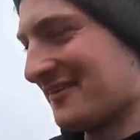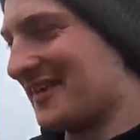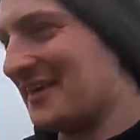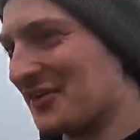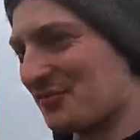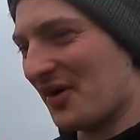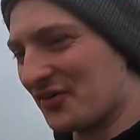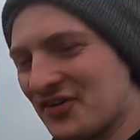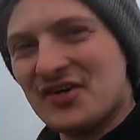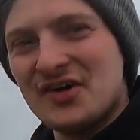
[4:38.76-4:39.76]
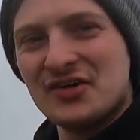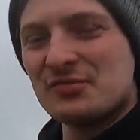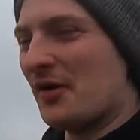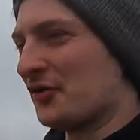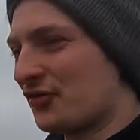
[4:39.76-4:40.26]
We need as much
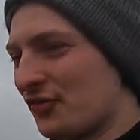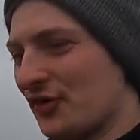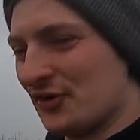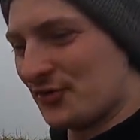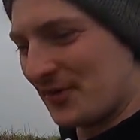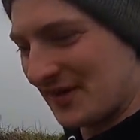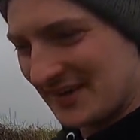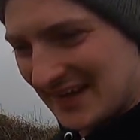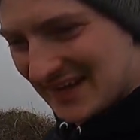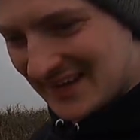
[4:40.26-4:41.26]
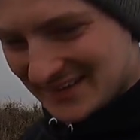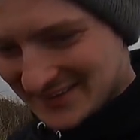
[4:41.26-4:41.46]
soil as we can get.